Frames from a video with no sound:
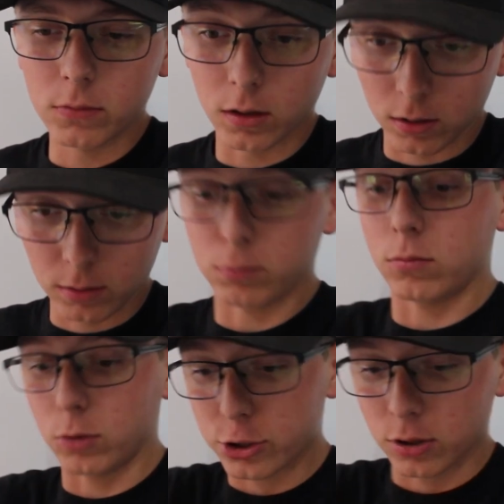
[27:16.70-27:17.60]

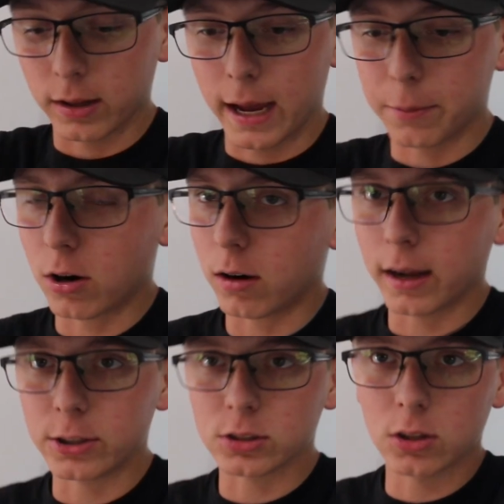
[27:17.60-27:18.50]
original lap car, and
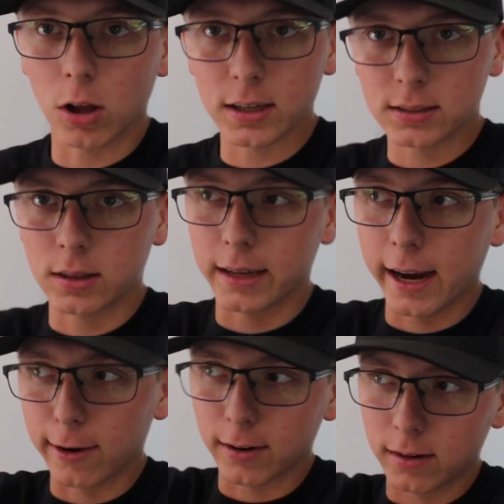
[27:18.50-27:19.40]
I just lost the
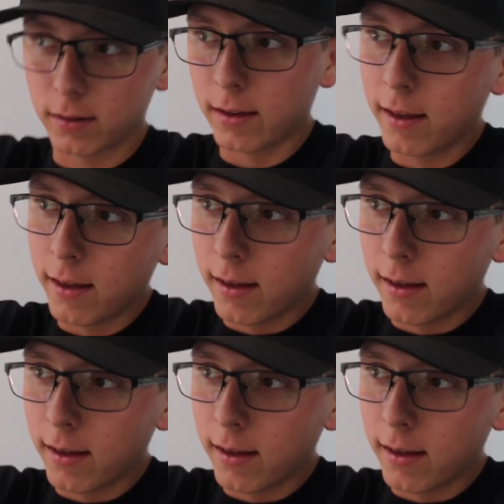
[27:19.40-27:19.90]
carrot.